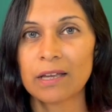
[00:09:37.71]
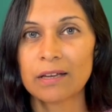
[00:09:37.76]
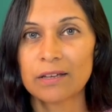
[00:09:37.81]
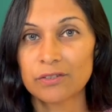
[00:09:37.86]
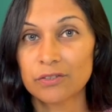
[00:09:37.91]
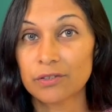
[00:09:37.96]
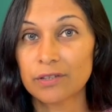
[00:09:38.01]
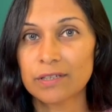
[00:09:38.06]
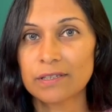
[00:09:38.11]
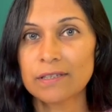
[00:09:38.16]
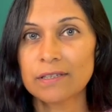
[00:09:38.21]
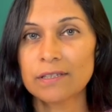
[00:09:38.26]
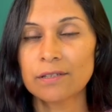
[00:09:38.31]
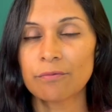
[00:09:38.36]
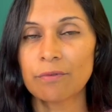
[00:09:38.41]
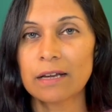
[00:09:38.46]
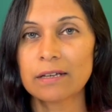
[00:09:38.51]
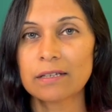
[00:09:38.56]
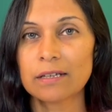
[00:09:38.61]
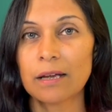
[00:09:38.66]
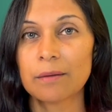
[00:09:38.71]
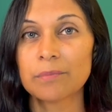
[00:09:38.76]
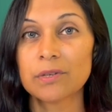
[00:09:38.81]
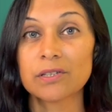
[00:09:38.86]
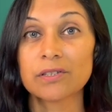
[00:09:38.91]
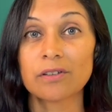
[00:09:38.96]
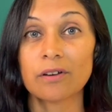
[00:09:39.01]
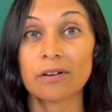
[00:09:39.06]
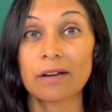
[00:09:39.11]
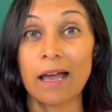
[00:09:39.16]
So this is the right time to
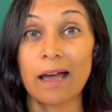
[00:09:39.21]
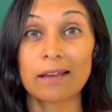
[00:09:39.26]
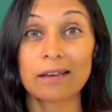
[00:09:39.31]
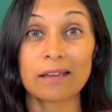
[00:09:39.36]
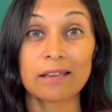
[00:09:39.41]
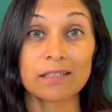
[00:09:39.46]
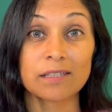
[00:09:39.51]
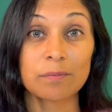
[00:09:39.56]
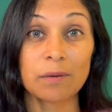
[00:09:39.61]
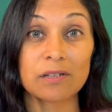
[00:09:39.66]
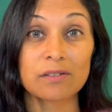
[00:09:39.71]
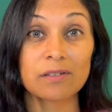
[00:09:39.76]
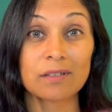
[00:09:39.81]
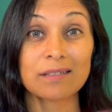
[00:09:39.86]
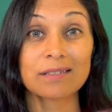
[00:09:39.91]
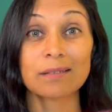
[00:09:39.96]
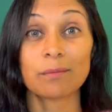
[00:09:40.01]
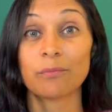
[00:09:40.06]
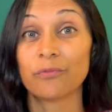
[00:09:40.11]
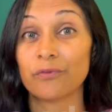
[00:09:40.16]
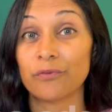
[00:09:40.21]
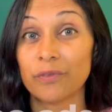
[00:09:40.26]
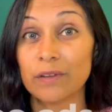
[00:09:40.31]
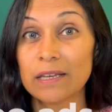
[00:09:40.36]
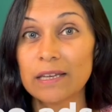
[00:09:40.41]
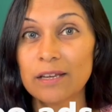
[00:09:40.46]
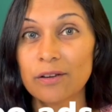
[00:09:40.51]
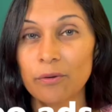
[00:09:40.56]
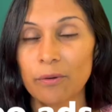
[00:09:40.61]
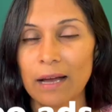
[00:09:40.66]
start adding especially some
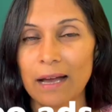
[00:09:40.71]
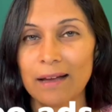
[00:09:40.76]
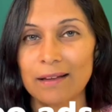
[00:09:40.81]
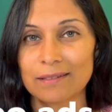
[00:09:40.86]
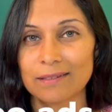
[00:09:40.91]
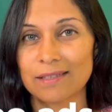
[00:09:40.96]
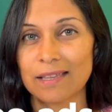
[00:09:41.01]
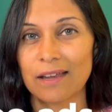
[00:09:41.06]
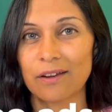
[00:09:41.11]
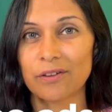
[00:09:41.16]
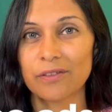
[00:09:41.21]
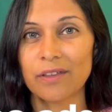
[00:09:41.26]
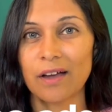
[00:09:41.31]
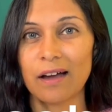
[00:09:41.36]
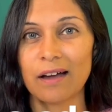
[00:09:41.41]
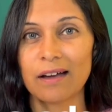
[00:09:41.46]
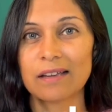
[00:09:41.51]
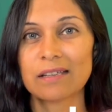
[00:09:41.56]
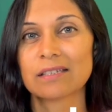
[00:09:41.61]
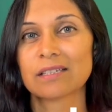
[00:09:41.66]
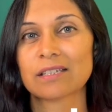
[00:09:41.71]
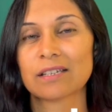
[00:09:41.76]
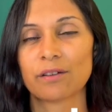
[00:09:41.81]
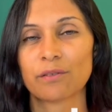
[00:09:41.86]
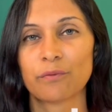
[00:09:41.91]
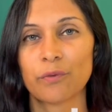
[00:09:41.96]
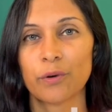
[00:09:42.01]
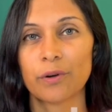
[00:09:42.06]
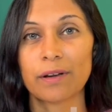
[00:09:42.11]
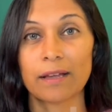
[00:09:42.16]
video ads. They are the highest
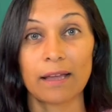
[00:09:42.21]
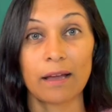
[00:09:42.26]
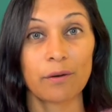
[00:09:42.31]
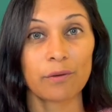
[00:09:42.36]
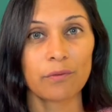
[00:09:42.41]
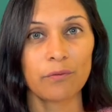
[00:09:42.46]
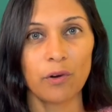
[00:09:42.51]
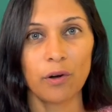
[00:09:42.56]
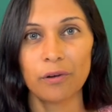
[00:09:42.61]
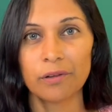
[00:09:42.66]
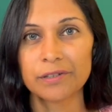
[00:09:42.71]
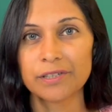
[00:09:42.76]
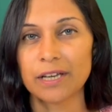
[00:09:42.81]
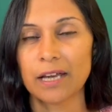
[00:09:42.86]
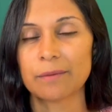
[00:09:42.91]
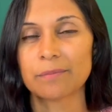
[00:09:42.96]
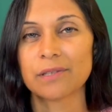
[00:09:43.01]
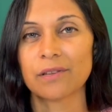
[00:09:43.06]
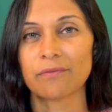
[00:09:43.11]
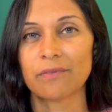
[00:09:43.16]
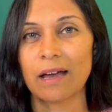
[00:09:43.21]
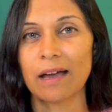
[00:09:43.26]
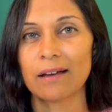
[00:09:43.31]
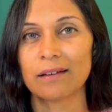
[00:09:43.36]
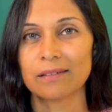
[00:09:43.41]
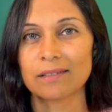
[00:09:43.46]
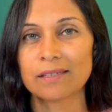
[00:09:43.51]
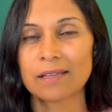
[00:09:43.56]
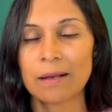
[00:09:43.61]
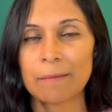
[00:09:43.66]
converting out of all types of
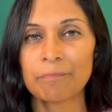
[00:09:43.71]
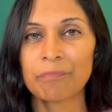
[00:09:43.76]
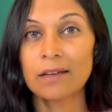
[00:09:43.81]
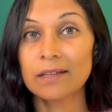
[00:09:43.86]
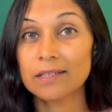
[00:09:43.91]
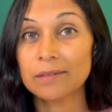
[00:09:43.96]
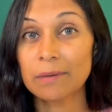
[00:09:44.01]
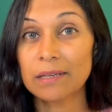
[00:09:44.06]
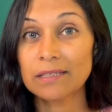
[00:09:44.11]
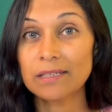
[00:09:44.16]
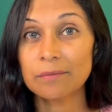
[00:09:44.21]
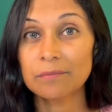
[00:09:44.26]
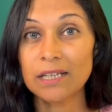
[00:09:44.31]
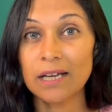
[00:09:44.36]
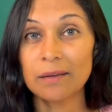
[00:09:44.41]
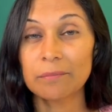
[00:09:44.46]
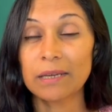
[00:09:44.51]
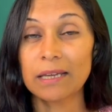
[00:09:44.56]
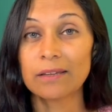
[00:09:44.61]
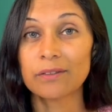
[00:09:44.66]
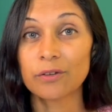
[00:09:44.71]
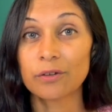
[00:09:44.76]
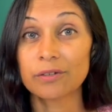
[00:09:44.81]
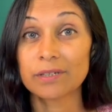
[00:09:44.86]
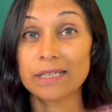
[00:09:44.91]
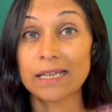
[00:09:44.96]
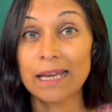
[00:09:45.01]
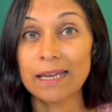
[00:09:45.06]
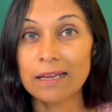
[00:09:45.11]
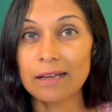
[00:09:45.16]
ads. Spend some time either
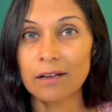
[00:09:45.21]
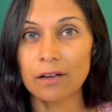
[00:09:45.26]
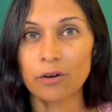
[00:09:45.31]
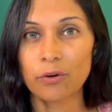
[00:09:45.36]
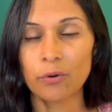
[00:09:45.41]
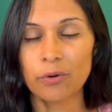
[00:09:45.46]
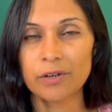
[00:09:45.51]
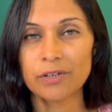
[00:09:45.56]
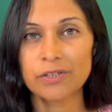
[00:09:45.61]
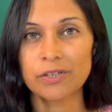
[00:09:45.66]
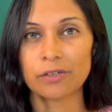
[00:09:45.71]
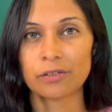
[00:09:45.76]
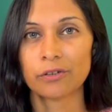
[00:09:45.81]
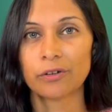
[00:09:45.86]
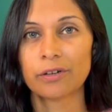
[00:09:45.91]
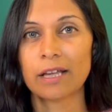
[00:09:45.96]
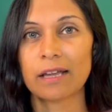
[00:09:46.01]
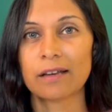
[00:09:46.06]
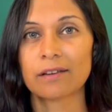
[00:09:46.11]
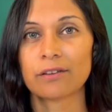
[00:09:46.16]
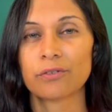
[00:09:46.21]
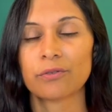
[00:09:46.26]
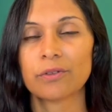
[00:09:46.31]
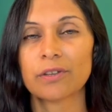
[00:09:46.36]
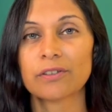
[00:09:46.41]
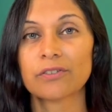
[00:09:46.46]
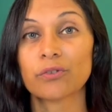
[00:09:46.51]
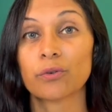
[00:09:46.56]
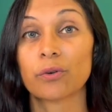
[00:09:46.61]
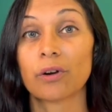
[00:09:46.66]
taking a course to learn how to do
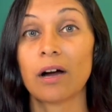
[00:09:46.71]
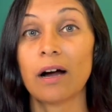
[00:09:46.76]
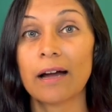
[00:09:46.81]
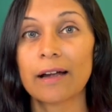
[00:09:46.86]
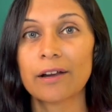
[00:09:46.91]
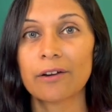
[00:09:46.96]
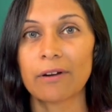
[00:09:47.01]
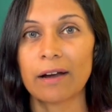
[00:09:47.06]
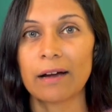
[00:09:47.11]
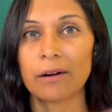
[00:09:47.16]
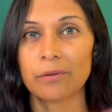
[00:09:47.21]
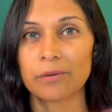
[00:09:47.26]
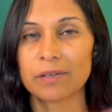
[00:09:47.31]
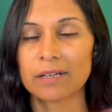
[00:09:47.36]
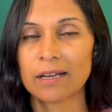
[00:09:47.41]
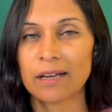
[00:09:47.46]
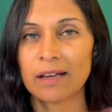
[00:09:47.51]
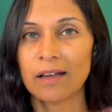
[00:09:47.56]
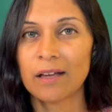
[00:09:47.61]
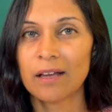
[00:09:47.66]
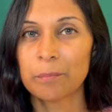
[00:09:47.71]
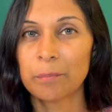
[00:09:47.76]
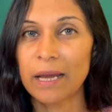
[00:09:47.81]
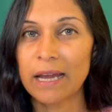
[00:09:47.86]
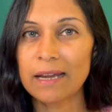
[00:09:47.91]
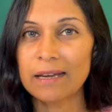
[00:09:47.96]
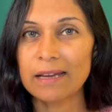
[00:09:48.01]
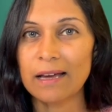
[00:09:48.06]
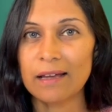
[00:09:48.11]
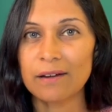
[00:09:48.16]
this or hire out.
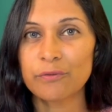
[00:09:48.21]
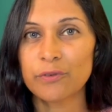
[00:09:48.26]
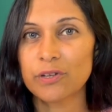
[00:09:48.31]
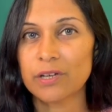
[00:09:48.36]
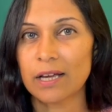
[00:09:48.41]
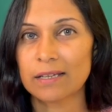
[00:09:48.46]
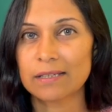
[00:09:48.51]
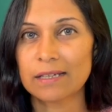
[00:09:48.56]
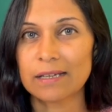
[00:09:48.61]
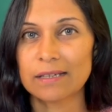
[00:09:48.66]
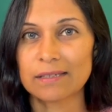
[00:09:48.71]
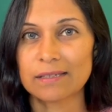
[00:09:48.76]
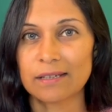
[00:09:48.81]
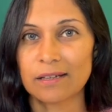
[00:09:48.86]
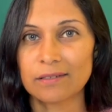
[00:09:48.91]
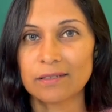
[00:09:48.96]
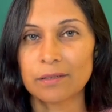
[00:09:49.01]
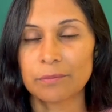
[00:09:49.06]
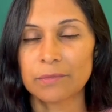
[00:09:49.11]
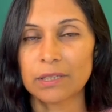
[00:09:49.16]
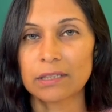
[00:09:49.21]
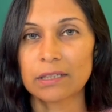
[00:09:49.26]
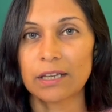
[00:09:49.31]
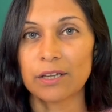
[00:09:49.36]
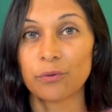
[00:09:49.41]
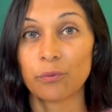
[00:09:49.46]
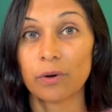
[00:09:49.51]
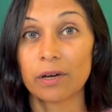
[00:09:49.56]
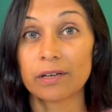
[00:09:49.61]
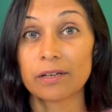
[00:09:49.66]
Paid advertising is not something that
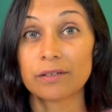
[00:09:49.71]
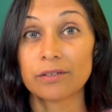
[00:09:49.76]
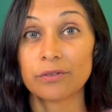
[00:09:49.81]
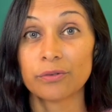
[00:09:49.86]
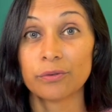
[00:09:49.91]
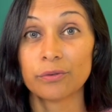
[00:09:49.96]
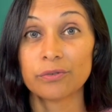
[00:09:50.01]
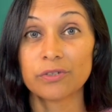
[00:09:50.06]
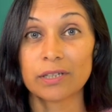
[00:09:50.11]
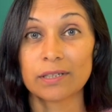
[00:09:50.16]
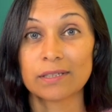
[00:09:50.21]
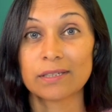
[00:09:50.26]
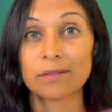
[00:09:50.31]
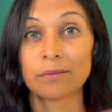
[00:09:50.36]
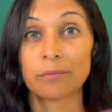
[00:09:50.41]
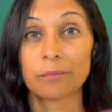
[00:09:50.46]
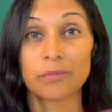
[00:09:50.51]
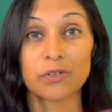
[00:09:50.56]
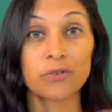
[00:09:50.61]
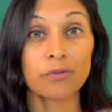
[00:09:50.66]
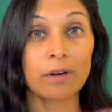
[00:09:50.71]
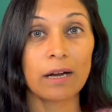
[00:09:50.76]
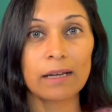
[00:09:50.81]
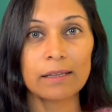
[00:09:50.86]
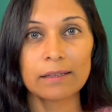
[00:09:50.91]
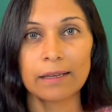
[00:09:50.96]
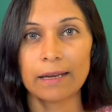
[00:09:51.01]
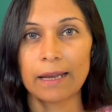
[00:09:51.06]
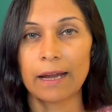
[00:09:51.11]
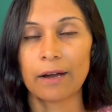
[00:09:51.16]
you want to do just trial
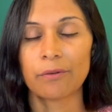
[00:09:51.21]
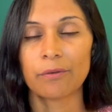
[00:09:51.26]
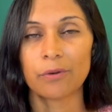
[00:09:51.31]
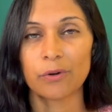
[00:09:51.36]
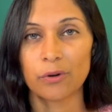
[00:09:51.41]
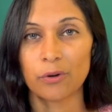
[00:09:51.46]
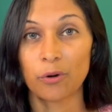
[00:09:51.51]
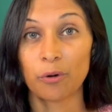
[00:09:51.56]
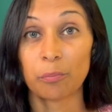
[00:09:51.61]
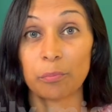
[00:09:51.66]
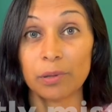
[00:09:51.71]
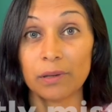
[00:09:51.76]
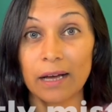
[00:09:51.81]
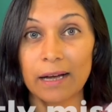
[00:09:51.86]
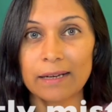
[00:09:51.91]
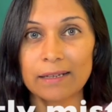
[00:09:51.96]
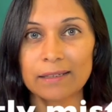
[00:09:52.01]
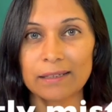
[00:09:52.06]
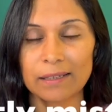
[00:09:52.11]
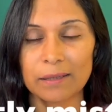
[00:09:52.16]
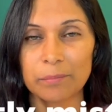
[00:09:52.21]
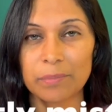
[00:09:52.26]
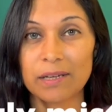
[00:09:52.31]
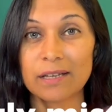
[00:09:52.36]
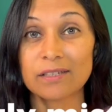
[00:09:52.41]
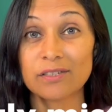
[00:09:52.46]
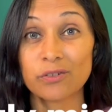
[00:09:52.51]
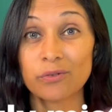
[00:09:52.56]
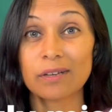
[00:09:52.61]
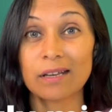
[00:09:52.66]
and error or blindly,
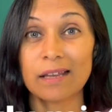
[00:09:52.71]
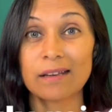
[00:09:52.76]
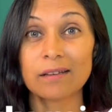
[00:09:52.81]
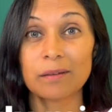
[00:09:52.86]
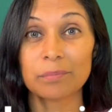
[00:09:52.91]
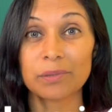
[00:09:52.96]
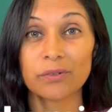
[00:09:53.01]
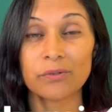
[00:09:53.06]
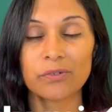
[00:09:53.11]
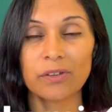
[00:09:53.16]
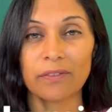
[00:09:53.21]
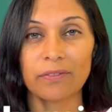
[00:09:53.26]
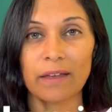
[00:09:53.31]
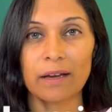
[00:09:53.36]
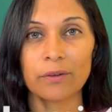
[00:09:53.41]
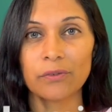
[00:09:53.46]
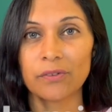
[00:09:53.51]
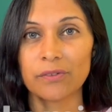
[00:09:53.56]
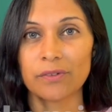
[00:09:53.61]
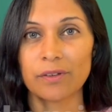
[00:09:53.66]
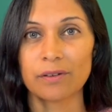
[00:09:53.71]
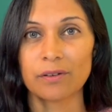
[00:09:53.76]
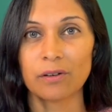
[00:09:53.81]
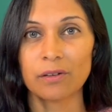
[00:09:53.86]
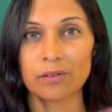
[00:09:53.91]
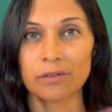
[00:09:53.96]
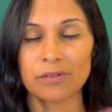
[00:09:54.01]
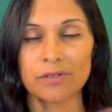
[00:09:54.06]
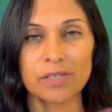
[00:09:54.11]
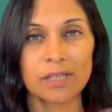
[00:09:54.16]
because you can end up losing thousands of
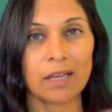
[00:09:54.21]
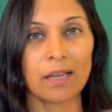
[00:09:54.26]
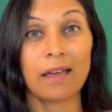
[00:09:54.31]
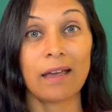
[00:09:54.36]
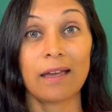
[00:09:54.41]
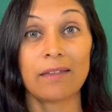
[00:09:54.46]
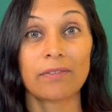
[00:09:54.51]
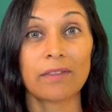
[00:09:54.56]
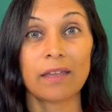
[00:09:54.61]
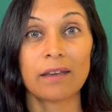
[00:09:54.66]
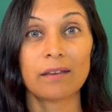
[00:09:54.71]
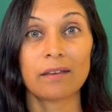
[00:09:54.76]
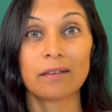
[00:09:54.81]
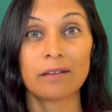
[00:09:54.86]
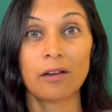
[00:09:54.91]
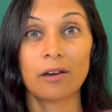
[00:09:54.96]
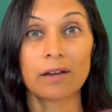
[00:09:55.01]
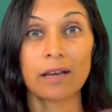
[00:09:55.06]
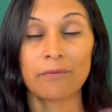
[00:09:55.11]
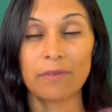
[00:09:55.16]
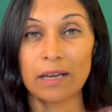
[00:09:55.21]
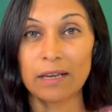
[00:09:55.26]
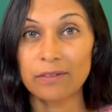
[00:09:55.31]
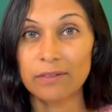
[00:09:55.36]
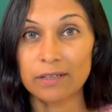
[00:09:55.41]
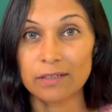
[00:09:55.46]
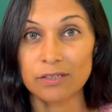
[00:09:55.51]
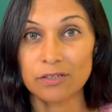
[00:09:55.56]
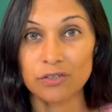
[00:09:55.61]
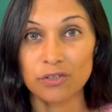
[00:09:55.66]
dollars and then not have
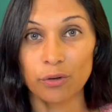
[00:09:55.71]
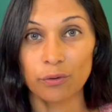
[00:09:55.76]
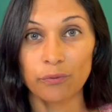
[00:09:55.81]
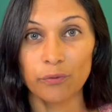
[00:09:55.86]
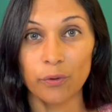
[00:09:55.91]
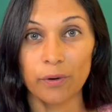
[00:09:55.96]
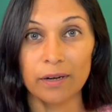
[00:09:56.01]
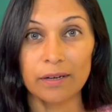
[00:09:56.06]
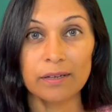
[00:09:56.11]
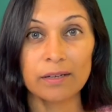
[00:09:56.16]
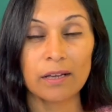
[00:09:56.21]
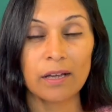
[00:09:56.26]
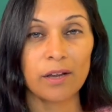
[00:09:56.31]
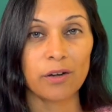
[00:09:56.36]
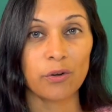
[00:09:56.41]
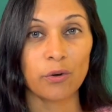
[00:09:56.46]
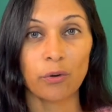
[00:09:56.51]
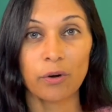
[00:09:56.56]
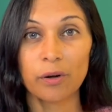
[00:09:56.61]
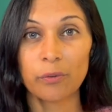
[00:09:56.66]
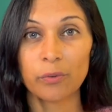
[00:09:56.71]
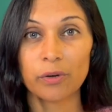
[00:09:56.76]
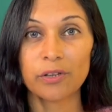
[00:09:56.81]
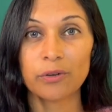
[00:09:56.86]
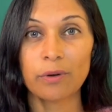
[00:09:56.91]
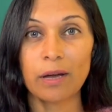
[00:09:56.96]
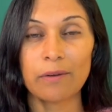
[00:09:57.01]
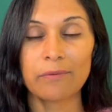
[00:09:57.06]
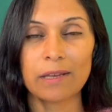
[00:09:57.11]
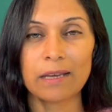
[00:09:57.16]
anything to show for it, nor will you
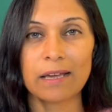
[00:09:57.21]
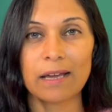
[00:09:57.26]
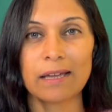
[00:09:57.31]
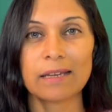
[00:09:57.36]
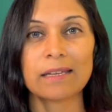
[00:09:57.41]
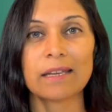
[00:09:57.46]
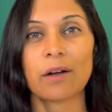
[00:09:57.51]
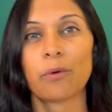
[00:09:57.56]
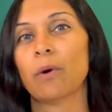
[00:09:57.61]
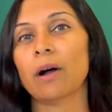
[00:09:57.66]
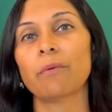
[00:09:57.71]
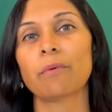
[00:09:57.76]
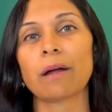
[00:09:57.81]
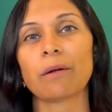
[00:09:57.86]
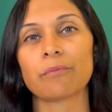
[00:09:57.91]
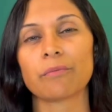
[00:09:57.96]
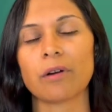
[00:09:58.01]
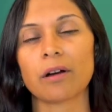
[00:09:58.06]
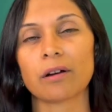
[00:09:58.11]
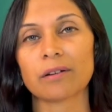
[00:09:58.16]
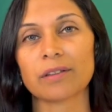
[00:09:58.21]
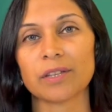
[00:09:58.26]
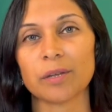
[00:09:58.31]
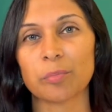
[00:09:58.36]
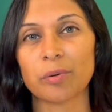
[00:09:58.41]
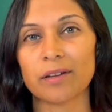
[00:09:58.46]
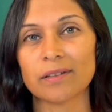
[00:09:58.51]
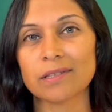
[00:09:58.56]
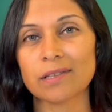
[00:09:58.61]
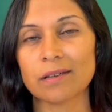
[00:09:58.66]
have any idea what went wrong in the
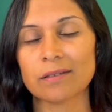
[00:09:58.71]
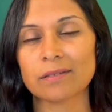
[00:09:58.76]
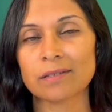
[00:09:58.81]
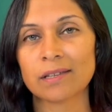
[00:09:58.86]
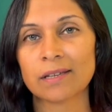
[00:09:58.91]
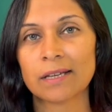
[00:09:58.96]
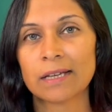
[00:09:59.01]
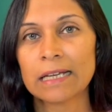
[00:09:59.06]
process.